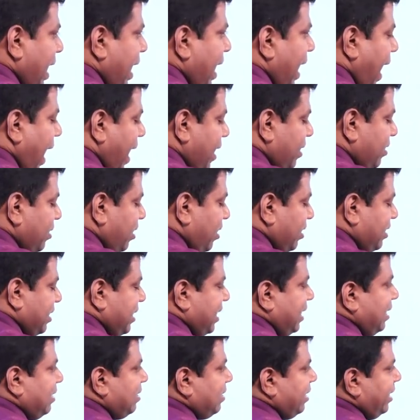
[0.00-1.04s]
and the
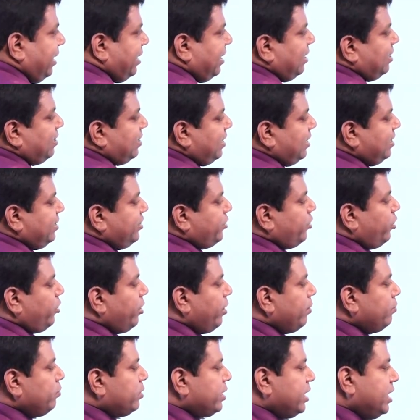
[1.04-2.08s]
T3 is equal to
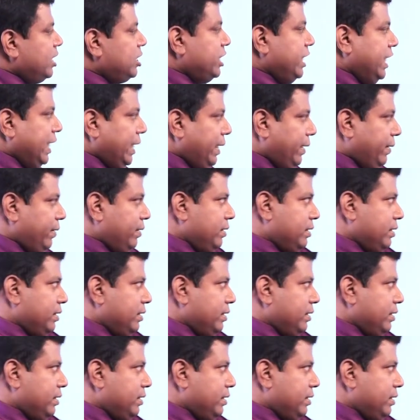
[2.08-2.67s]
M3G.